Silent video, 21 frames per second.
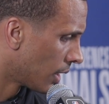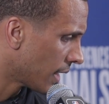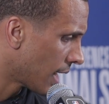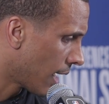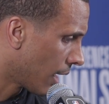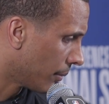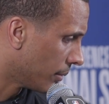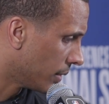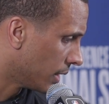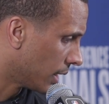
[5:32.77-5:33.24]

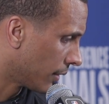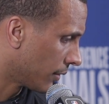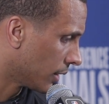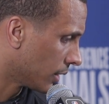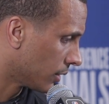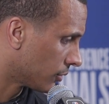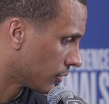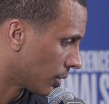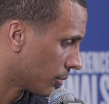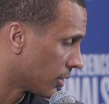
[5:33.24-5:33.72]
Yeah, I mean, I
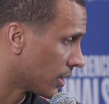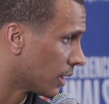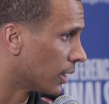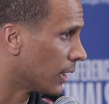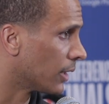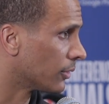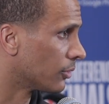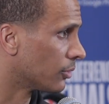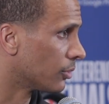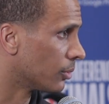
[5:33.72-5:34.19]
think some of that
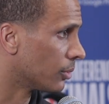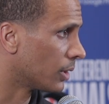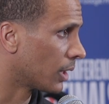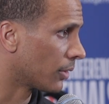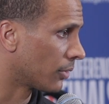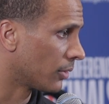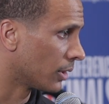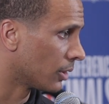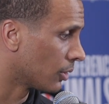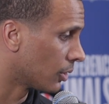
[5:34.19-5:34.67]
has to do with it.
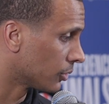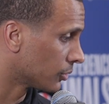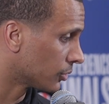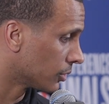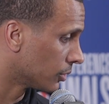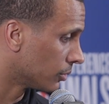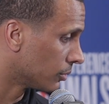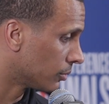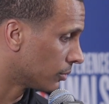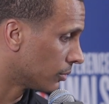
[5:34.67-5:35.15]
I think
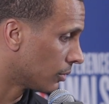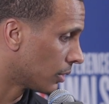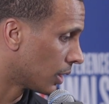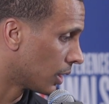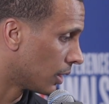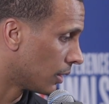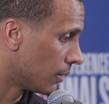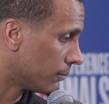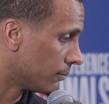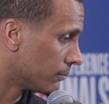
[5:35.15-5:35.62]

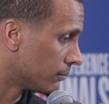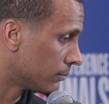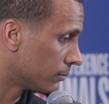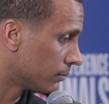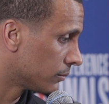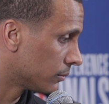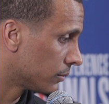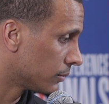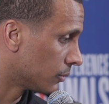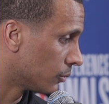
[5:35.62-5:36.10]
also
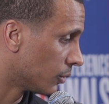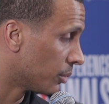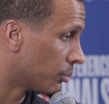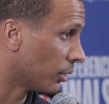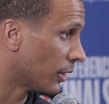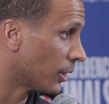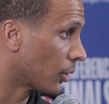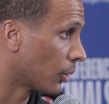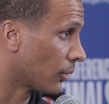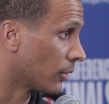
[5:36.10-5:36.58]
we
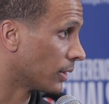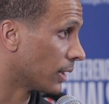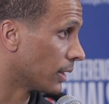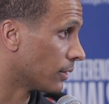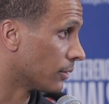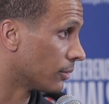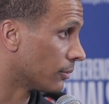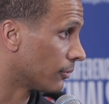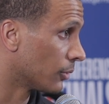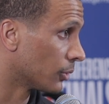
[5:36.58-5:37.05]
played harder than they
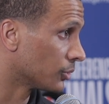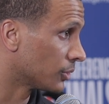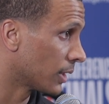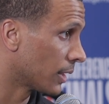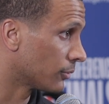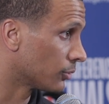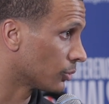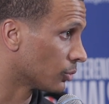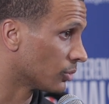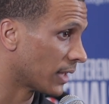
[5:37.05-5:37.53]
did in the first
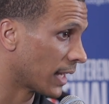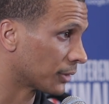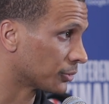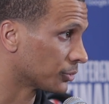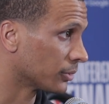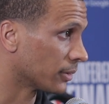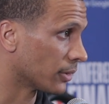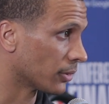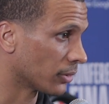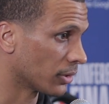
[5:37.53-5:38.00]
half, so
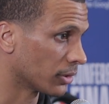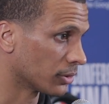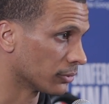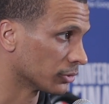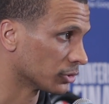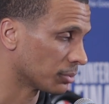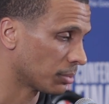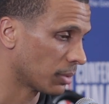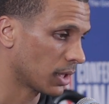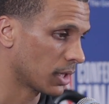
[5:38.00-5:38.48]
naturally they're going to
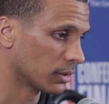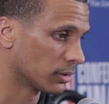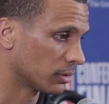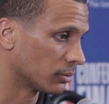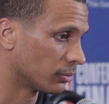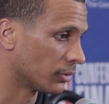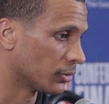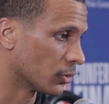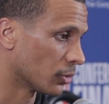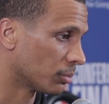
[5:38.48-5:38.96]
respond.
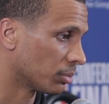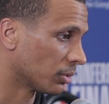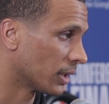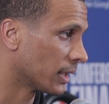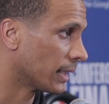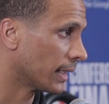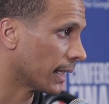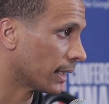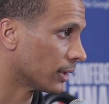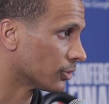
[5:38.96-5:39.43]
And when you're
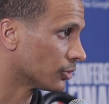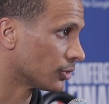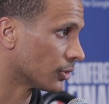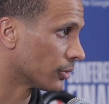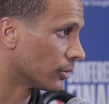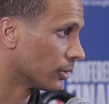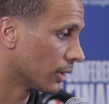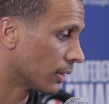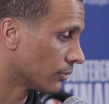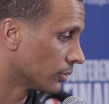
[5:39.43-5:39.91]
playing at a
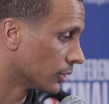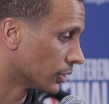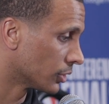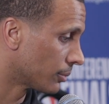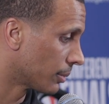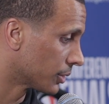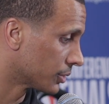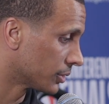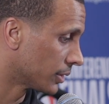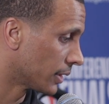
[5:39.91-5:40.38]
certain level,
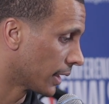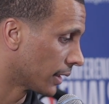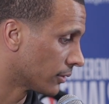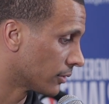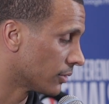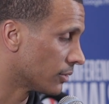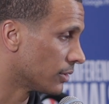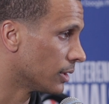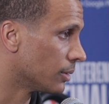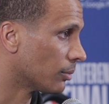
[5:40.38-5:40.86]
especially
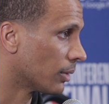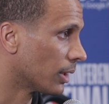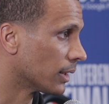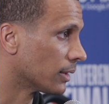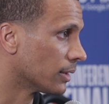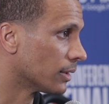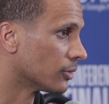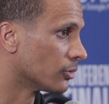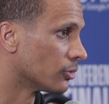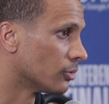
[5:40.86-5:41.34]
against a team
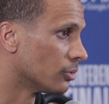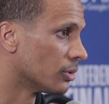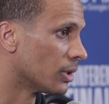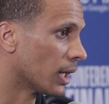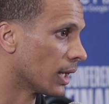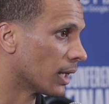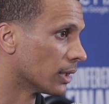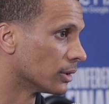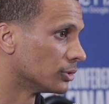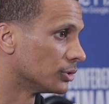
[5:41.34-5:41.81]
like this, you
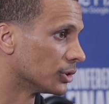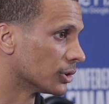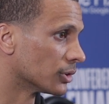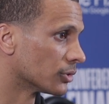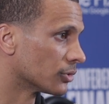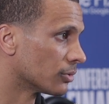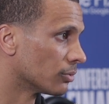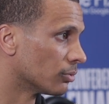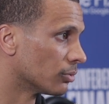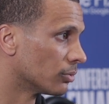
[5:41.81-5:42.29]
can't
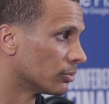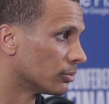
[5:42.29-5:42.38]
just